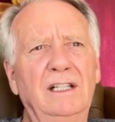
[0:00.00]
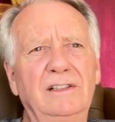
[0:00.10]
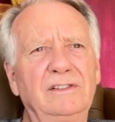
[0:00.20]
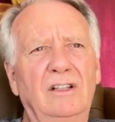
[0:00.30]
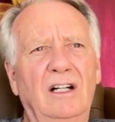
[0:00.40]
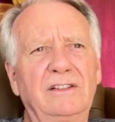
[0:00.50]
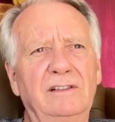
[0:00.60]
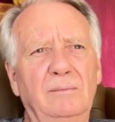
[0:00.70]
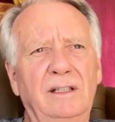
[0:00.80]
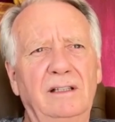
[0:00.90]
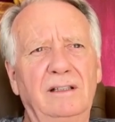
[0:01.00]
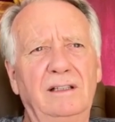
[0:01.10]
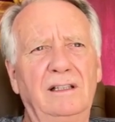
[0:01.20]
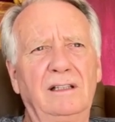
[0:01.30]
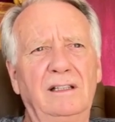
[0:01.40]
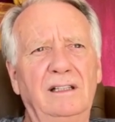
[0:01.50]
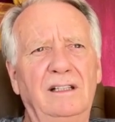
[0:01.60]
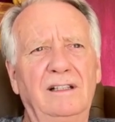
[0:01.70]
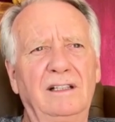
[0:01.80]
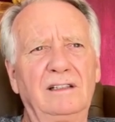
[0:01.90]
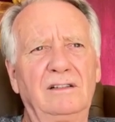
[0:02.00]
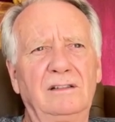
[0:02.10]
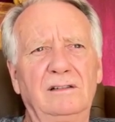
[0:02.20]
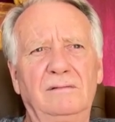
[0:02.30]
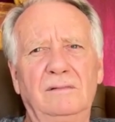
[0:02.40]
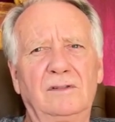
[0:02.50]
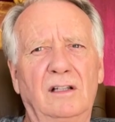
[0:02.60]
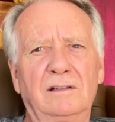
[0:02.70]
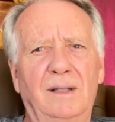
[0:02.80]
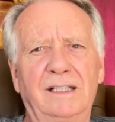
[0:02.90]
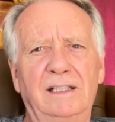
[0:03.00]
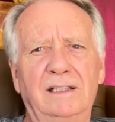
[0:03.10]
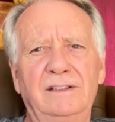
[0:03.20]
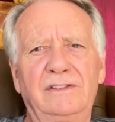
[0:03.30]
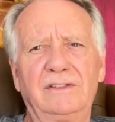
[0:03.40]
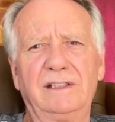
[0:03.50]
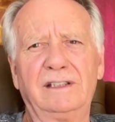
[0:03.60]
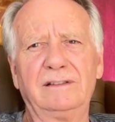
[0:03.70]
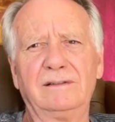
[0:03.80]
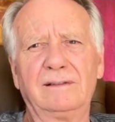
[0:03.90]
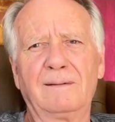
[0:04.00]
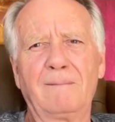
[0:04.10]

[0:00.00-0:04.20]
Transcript: it isn't costing me anything to talk to my kids in